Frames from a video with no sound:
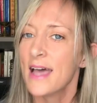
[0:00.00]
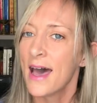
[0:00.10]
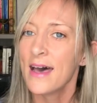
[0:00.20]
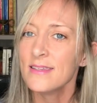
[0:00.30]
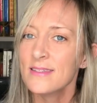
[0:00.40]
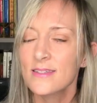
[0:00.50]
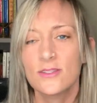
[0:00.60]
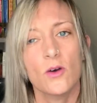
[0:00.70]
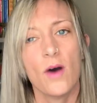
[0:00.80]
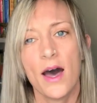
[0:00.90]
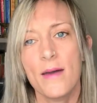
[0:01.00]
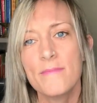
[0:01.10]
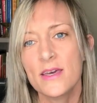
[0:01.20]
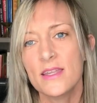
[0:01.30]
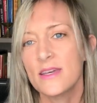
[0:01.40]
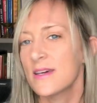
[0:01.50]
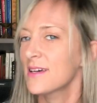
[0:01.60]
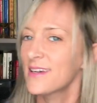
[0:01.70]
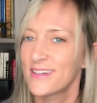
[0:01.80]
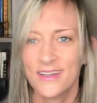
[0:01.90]
asked, so I'm gonna,
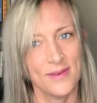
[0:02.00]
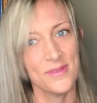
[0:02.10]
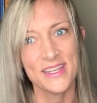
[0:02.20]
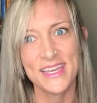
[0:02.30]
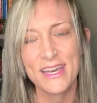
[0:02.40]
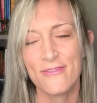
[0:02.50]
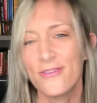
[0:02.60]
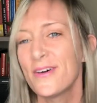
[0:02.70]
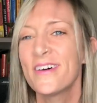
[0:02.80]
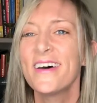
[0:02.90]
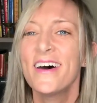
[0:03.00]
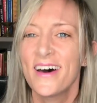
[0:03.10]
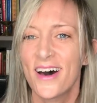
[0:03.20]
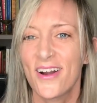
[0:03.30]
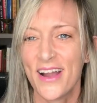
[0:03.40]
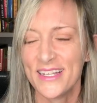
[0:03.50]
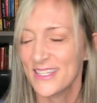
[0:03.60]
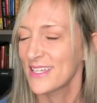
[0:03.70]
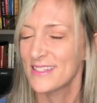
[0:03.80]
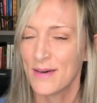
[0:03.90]
I'm gonna give. All right,
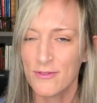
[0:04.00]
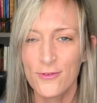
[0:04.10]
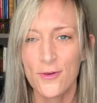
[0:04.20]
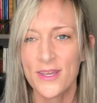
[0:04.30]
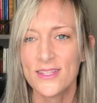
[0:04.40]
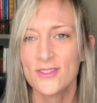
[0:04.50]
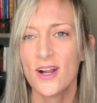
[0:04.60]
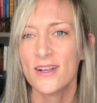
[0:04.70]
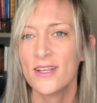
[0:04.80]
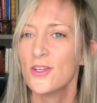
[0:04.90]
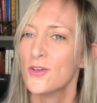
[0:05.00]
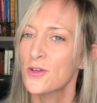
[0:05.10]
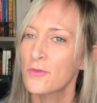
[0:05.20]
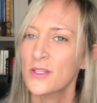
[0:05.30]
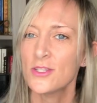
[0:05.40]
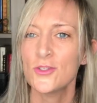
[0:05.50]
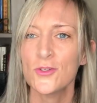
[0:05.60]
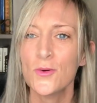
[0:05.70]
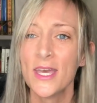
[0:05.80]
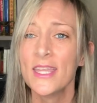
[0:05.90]
now before we get started, you know what to
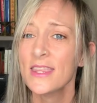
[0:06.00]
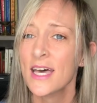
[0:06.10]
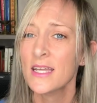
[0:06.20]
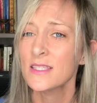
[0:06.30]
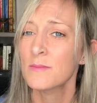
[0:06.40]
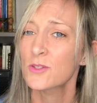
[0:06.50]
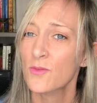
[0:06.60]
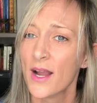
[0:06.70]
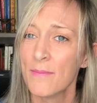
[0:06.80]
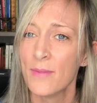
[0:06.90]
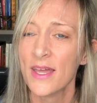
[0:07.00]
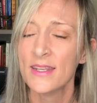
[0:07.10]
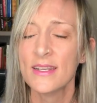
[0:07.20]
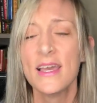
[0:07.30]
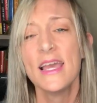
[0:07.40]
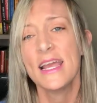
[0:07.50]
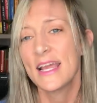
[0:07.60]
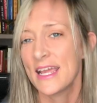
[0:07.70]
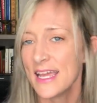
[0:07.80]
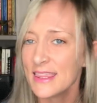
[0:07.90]
do. Hit that subscribe button,
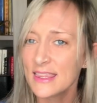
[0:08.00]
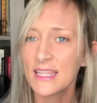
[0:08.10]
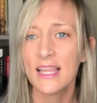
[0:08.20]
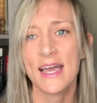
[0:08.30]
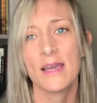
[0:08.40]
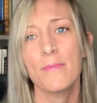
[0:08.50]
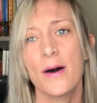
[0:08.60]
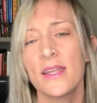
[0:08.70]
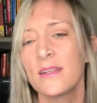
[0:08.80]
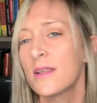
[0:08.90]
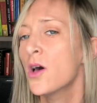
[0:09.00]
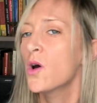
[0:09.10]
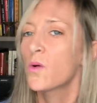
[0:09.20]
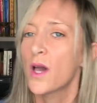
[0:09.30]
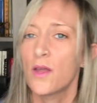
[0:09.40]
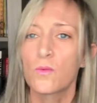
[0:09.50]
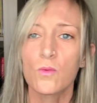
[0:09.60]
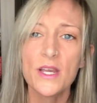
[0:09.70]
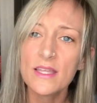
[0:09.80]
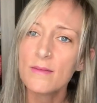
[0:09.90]
hit the like button, and
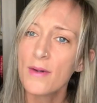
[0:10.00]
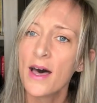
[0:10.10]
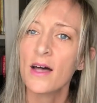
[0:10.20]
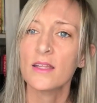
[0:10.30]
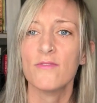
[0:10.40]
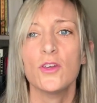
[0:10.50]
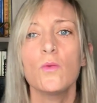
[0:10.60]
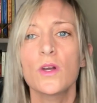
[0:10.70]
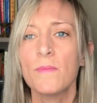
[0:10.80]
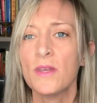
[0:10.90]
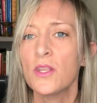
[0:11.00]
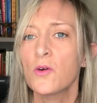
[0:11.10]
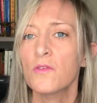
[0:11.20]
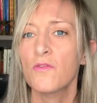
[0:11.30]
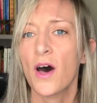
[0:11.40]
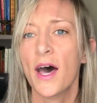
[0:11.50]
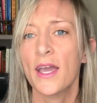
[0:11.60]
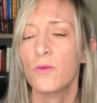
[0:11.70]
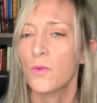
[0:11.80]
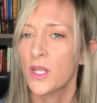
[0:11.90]
ring the bell if you wanna be
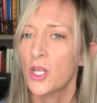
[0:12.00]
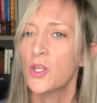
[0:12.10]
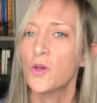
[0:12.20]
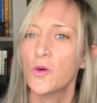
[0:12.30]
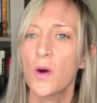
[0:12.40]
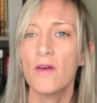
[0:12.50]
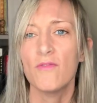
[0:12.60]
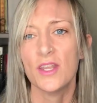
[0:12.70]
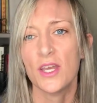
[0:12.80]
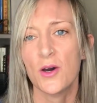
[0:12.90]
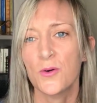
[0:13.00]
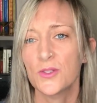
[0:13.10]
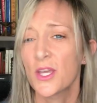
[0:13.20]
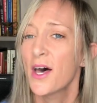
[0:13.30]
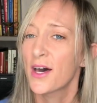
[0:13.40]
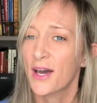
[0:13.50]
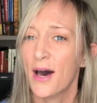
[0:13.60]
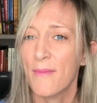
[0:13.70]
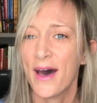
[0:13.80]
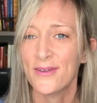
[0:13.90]
notified when new videos
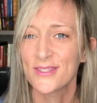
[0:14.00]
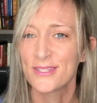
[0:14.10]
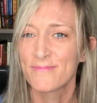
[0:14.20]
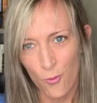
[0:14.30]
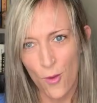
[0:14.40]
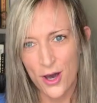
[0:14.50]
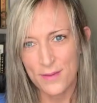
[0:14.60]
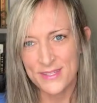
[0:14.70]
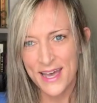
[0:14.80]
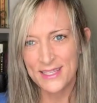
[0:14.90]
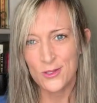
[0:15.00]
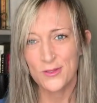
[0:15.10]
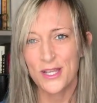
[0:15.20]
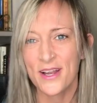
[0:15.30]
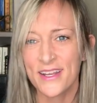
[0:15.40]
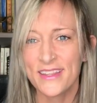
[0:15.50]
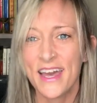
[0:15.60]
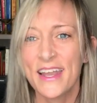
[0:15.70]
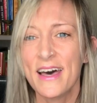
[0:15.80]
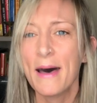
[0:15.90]
come out. Welcome to Esoteric
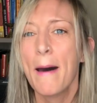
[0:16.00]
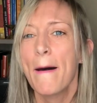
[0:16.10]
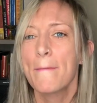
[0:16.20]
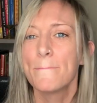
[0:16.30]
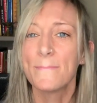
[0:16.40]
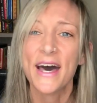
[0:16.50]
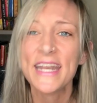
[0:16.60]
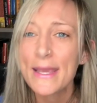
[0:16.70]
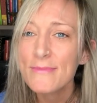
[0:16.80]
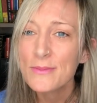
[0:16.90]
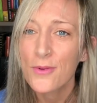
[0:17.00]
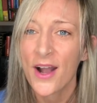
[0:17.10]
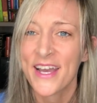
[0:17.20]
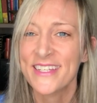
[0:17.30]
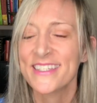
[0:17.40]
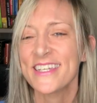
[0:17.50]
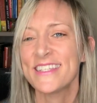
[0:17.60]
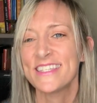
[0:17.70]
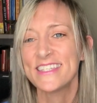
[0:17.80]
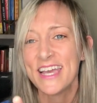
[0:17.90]
Atlanta. My name is Brice, and
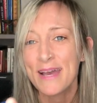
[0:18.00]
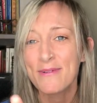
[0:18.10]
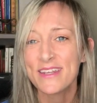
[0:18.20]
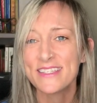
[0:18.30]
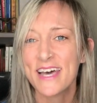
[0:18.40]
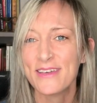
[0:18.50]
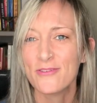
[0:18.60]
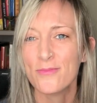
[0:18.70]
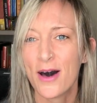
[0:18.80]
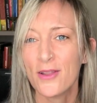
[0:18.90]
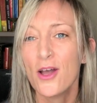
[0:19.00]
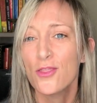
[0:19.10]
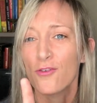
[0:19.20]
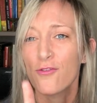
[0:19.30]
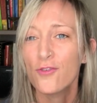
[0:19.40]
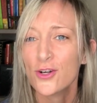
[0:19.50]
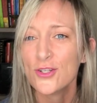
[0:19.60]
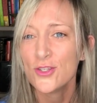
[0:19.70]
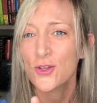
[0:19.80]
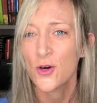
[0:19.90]
today I'm going to tell you about the
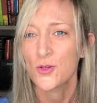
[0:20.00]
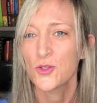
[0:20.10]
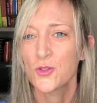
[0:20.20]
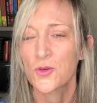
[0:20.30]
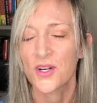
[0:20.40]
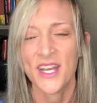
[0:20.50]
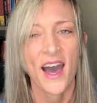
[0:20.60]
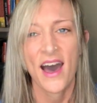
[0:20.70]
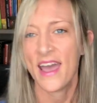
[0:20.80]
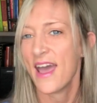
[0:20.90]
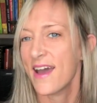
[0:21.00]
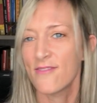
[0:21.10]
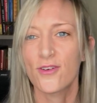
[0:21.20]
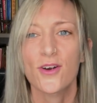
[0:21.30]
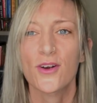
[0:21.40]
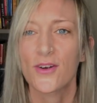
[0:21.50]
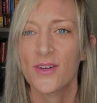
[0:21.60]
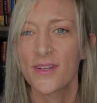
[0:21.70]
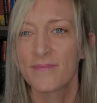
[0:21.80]
first ghost story I ever heard.